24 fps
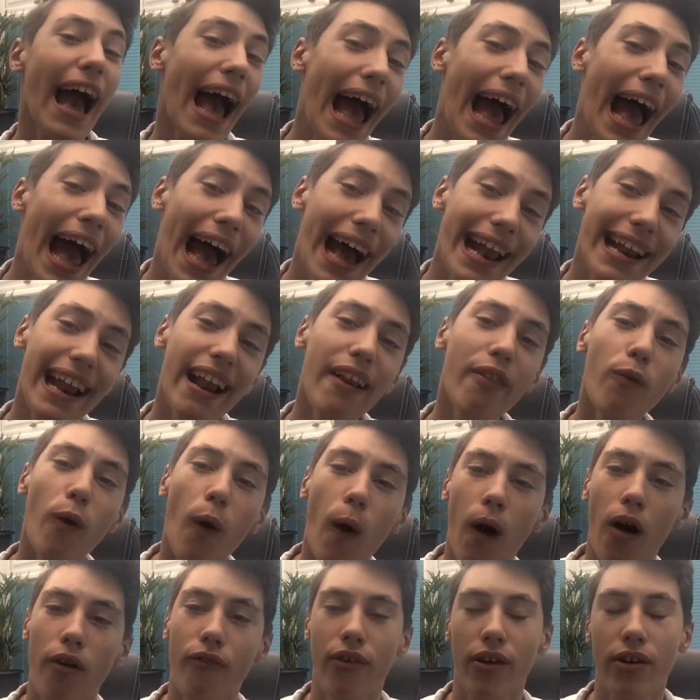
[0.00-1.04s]
any
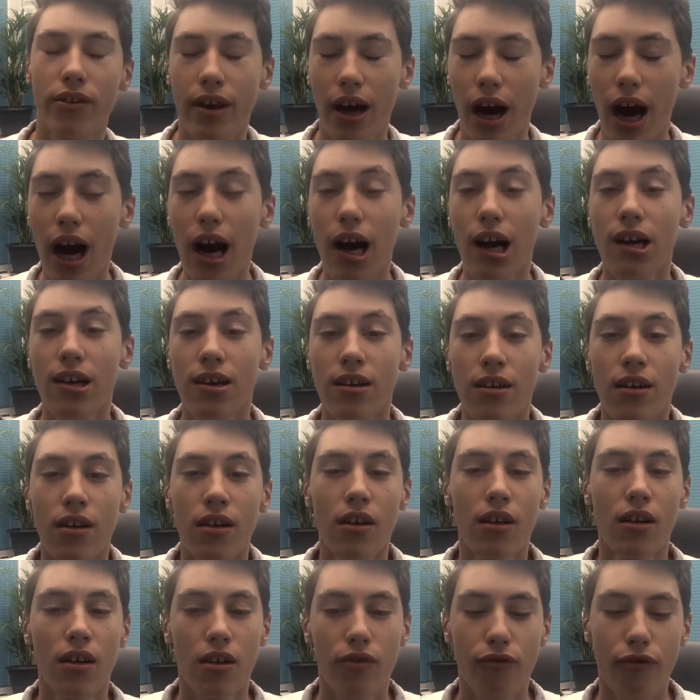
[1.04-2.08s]
more than that,
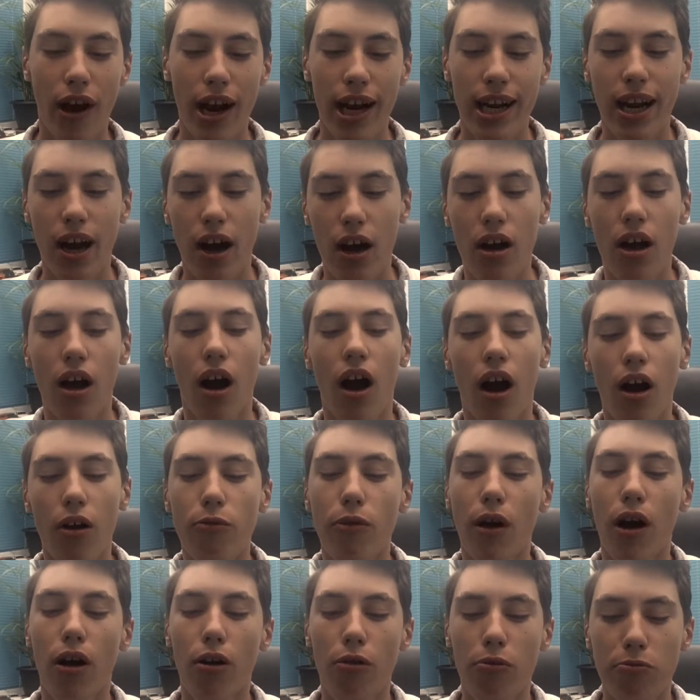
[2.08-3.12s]
then your car
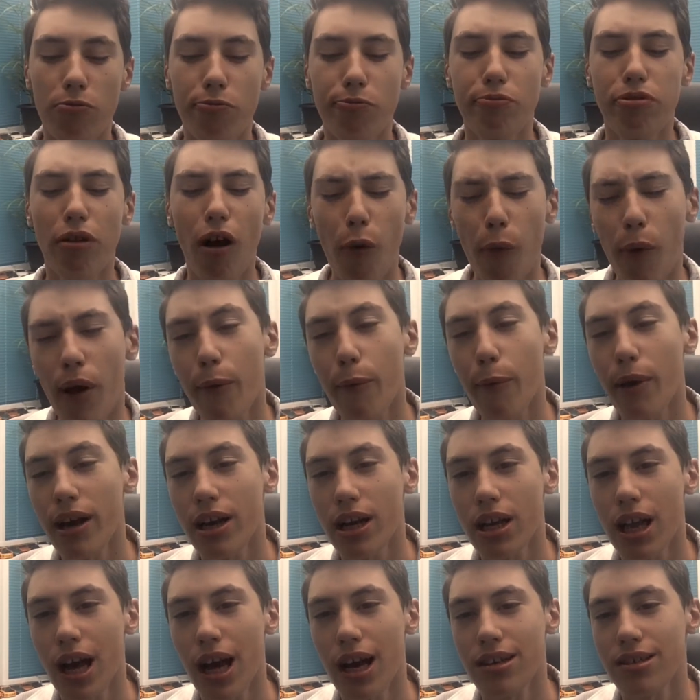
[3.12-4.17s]
will probably be
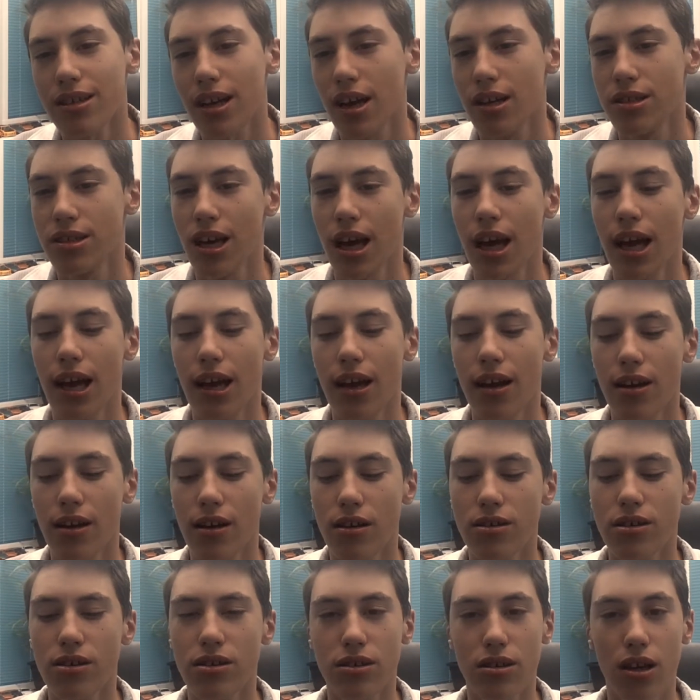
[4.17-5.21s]
classed as a
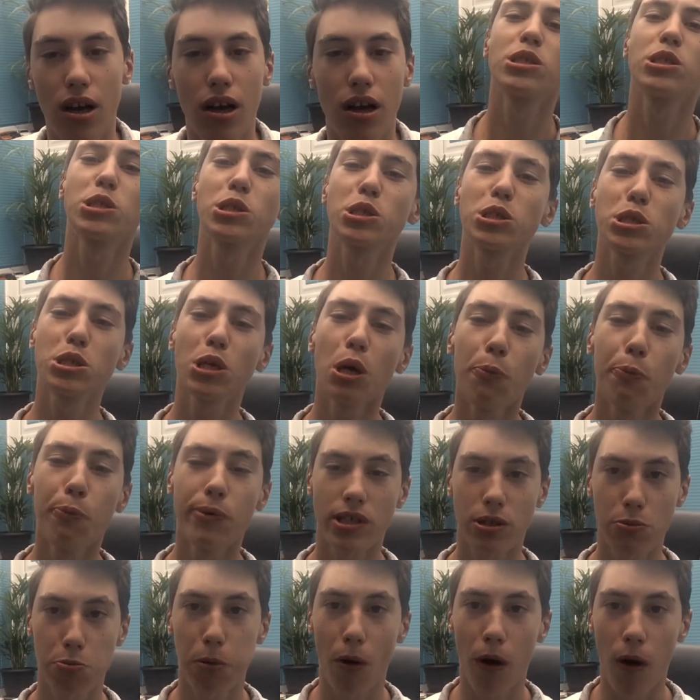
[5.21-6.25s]
super
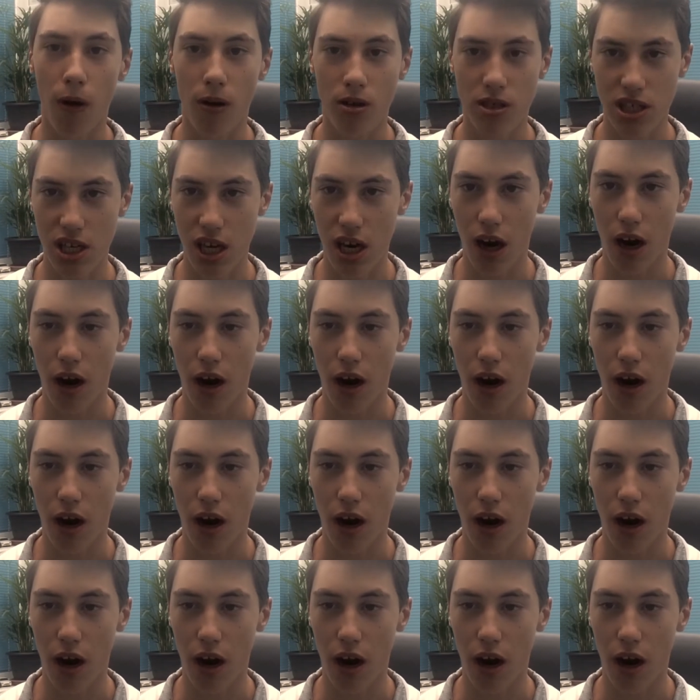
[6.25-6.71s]
sports car.